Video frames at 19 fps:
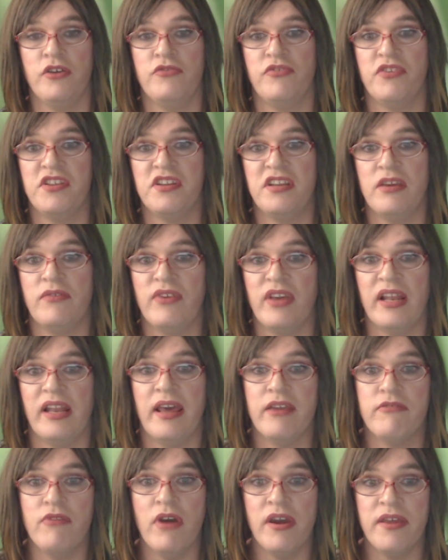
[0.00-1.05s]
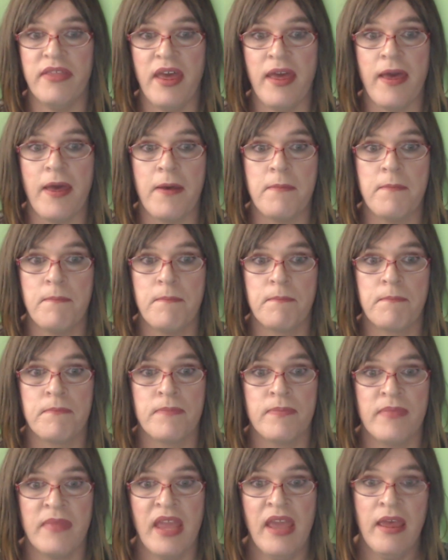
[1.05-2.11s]
for the DVLA right there.
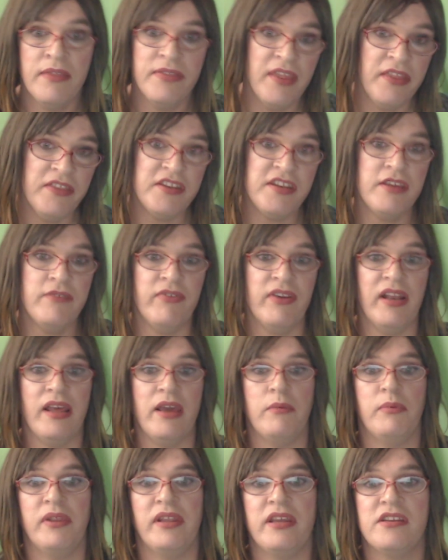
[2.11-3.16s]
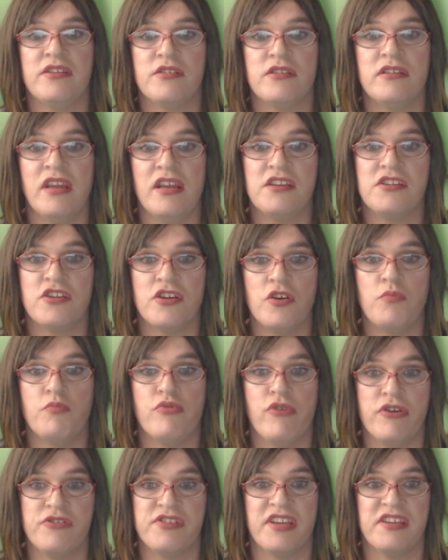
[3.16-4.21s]
Then the DVLA will need to
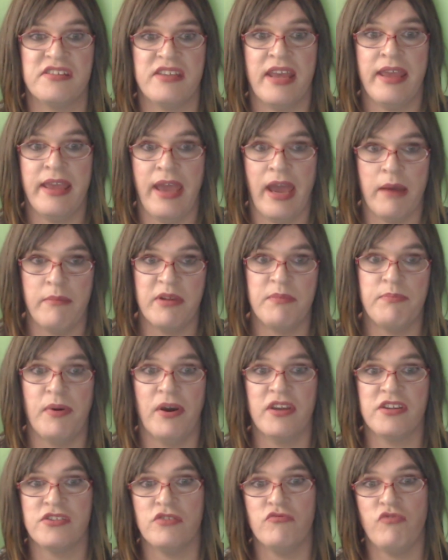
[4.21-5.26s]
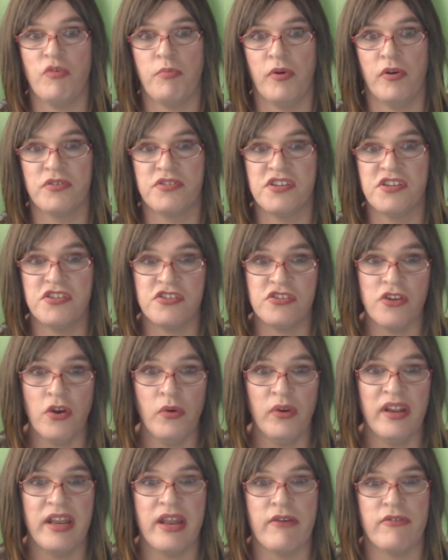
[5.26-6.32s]
process how many bikes are reported
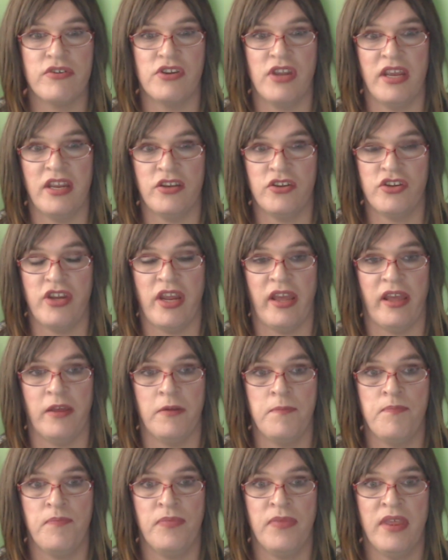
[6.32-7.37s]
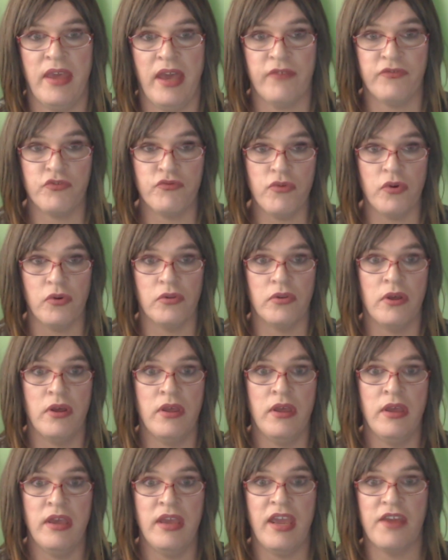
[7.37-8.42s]
stolen each year. After all,
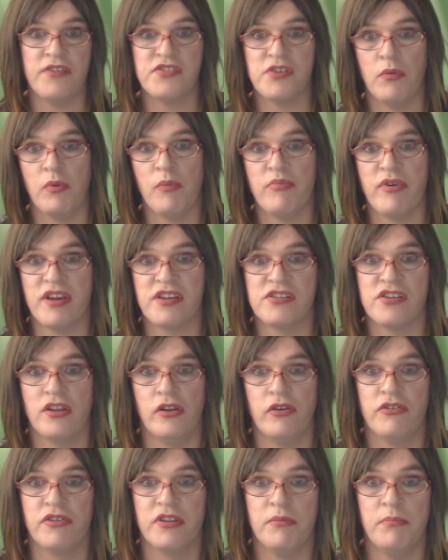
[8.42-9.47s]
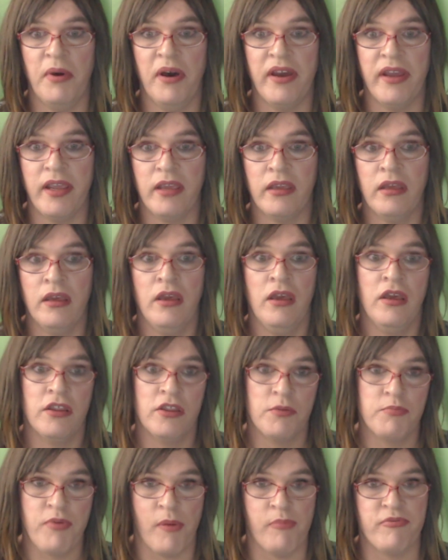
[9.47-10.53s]
if someone breaks the law on the bike, the
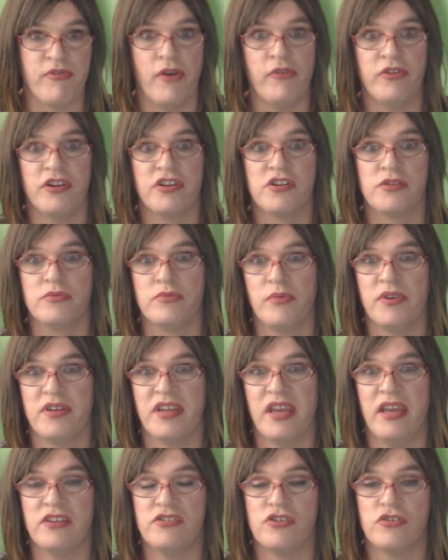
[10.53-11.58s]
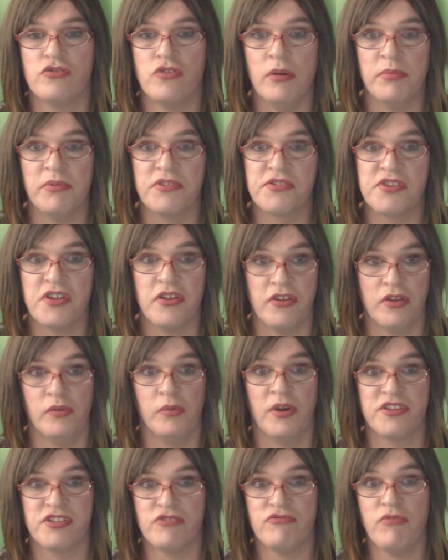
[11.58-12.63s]
proper owner doesn't want to get into trouble, so they'll
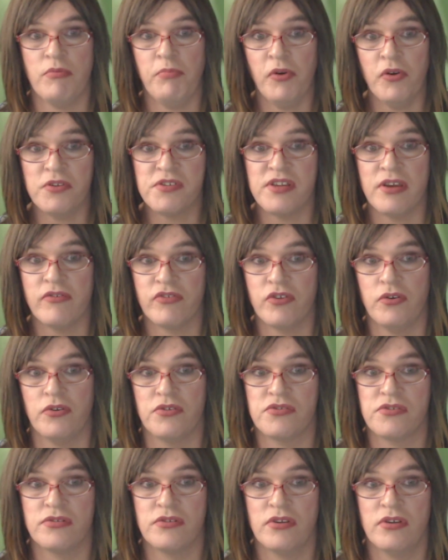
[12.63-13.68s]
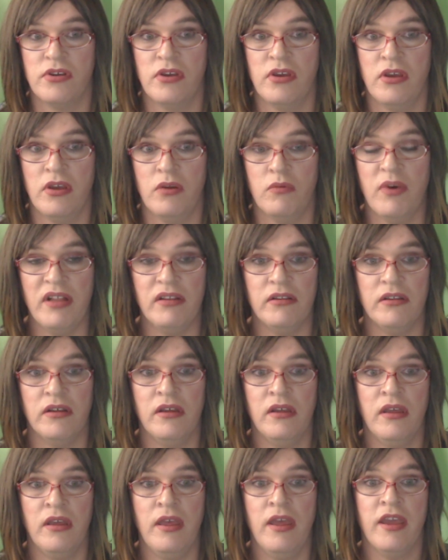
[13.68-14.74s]
want to report it, of course. Well,
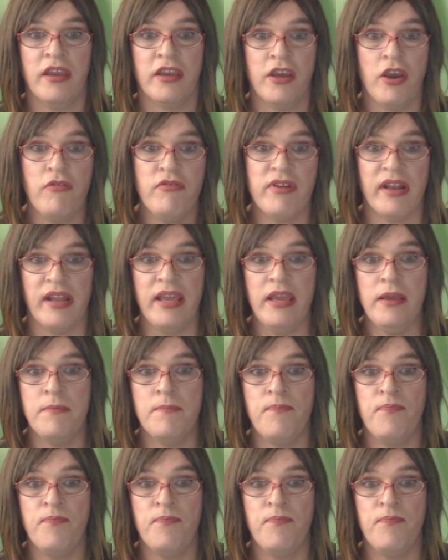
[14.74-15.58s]
currently,